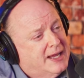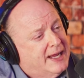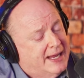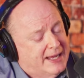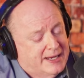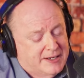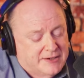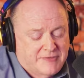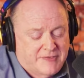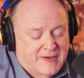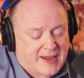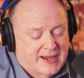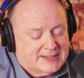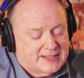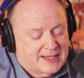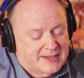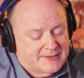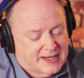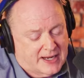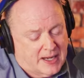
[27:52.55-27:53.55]
And in fact,
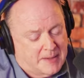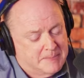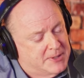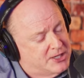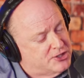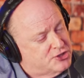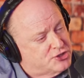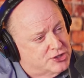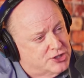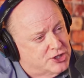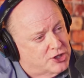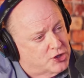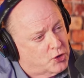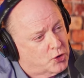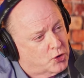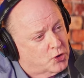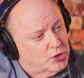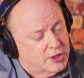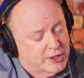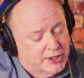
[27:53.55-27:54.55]
I think I mentioned it
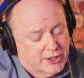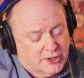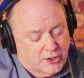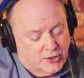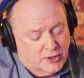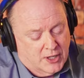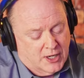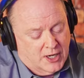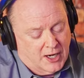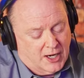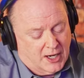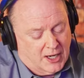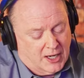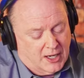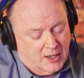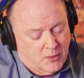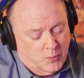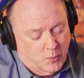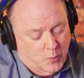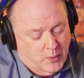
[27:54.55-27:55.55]
earlier
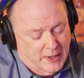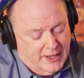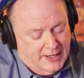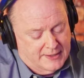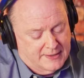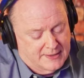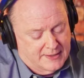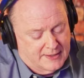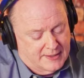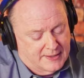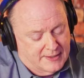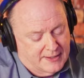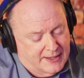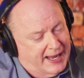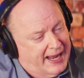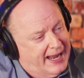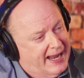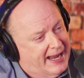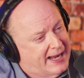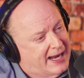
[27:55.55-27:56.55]
uh, when
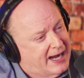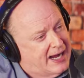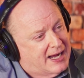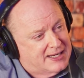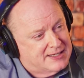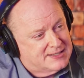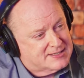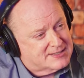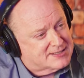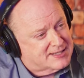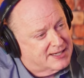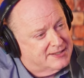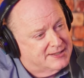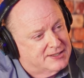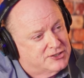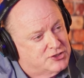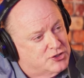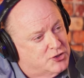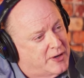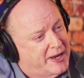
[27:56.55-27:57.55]
AI said
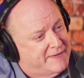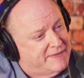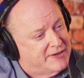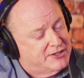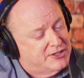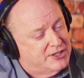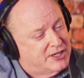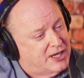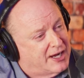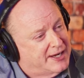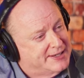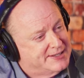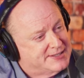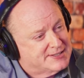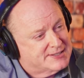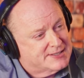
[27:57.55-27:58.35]
that you have a nice